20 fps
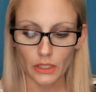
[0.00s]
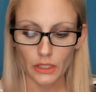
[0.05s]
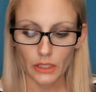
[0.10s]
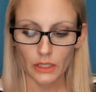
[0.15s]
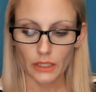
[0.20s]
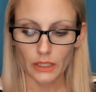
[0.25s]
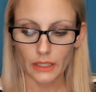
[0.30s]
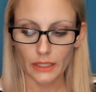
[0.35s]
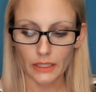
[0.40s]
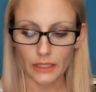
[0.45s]

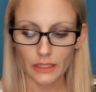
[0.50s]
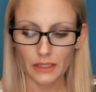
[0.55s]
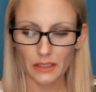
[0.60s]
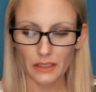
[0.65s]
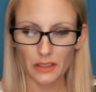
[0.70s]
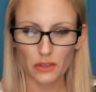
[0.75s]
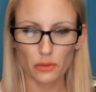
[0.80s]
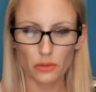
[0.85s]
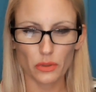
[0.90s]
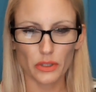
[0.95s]
And
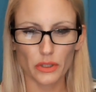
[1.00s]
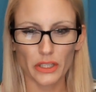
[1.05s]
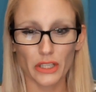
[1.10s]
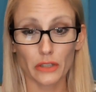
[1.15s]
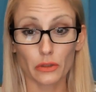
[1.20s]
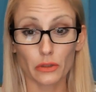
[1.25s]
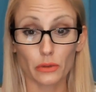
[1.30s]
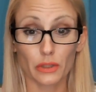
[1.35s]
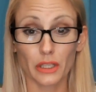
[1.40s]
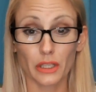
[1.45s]
really, I
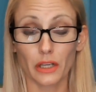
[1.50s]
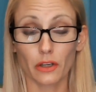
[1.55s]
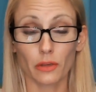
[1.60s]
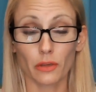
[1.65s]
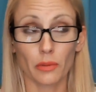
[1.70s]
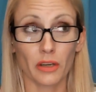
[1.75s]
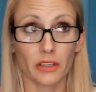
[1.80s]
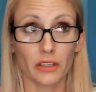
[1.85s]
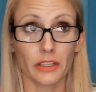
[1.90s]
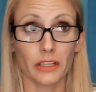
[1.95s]
don't care
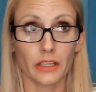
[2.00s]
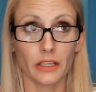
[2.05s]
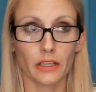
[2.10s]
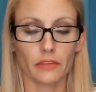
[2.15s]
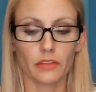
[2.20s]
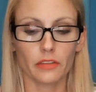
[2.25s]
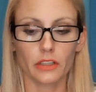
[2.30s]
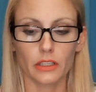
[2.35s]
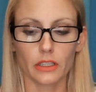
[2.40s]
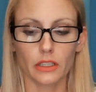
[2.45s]
about any of
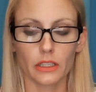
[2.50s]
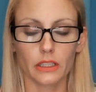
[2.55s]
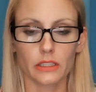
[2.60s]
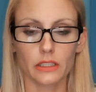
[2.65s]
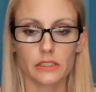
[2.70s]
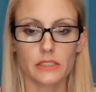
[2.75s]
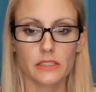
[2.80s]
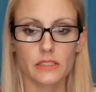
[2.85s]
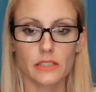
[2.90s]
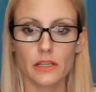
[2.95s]
it
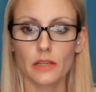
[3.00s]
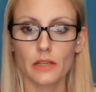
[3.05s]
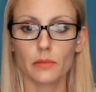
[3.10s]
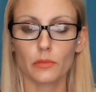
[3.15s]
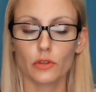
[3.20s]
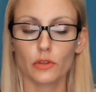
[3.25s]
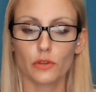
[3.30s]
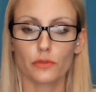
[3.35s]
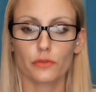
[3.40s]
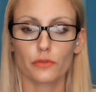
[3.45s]
except
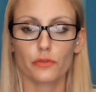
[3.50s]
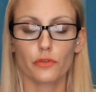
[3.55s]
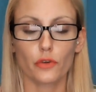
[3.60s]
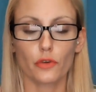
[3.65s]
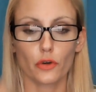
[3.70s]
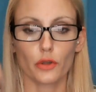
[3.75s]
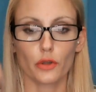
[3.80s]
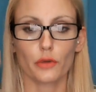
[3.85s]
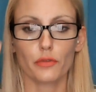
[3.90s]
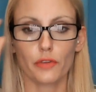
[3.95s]
for
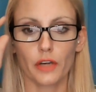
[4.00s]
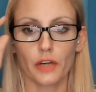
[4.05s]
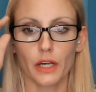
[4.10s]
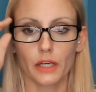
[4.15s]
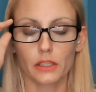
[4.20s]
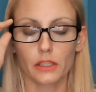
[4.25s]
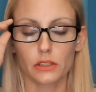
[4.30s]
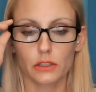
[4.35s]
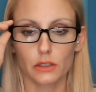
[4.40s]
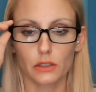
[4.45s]
the
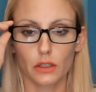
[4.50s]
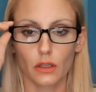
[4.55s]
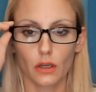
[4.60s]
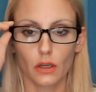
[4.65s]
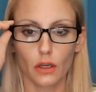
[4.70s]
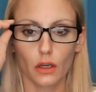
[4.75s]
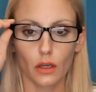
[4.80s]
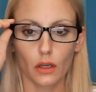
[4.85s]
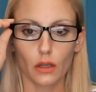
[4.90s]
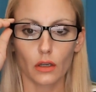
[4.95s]
fact
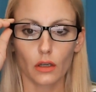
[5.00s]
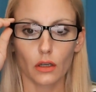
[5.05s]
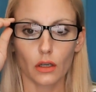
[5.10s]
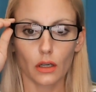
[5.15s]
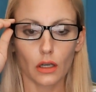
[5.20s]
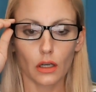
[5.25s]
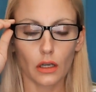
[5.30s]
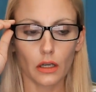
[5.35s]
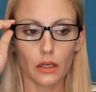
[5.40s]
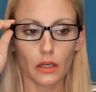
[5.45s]

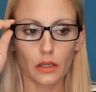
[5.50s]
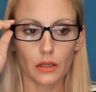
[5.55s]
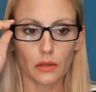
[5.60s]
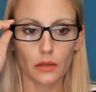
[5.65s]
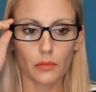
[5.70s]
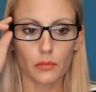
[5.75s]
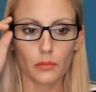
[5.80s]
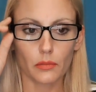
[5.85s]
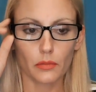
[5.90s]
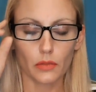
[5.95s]

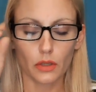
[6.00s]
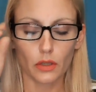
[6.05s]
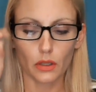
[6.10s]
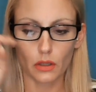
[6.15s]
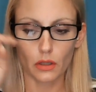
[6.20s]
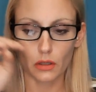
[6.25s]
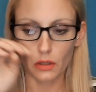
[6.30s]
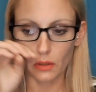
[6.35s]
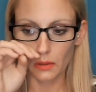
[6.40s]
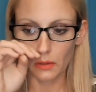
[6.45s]
um,
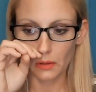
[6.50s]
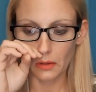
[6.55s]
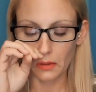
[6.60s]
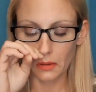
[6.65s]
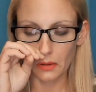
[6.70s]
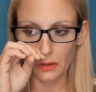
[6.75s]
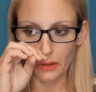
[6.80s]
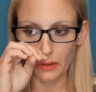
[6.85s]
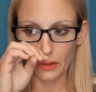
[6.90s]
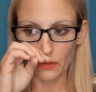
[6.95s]

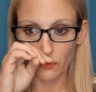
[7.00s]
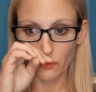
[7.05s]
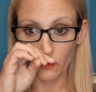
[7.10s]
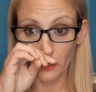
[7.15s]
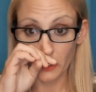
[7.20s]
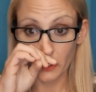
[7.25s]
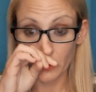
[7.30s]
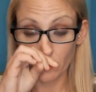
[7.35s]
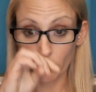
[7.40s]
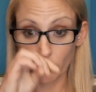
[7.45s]
of what
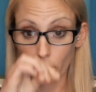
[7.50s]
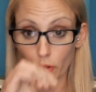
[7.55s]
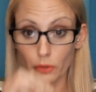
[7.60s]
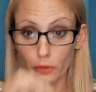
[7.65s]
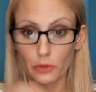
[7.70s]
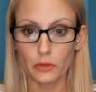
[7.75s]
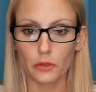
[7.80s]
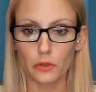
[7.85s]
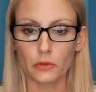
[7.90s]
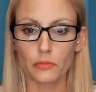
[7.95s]
he wrote
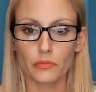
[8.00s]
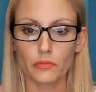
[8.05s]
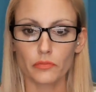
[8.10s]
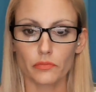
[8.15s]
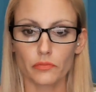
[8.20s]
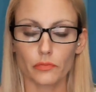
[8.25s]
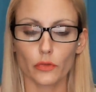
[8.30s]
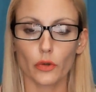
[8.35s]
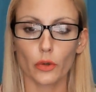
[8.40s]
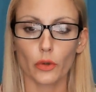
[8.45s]

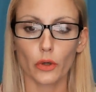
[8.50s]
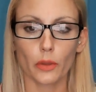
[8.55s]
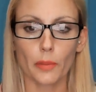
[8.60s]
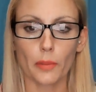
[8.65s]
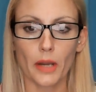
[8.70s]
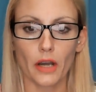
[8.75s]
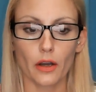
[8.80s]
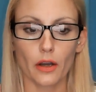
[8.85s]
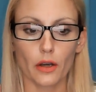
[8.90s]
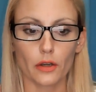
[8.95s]

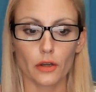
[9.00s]
about